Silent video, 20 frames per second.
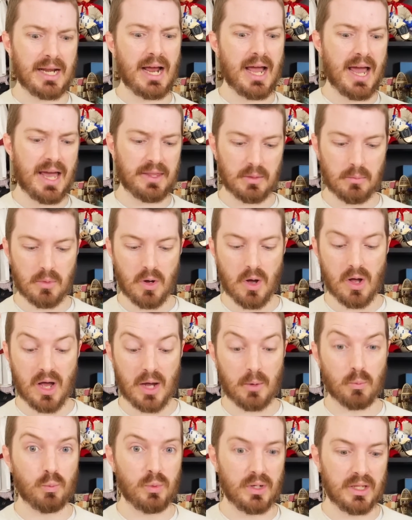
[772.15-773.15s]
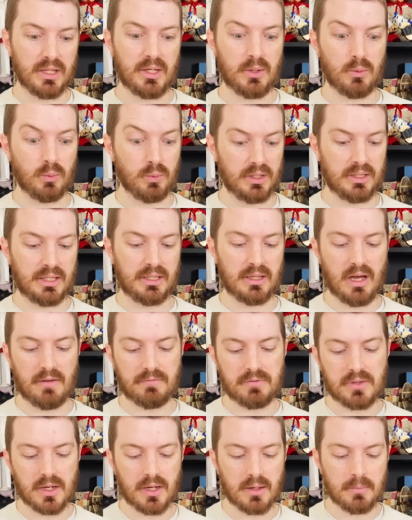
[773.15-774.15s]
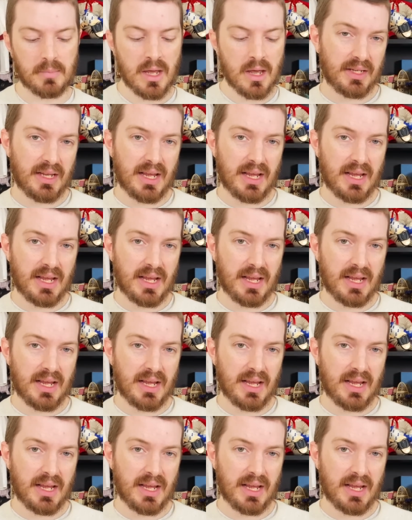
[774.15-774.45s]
I had them all. I really, really loved them.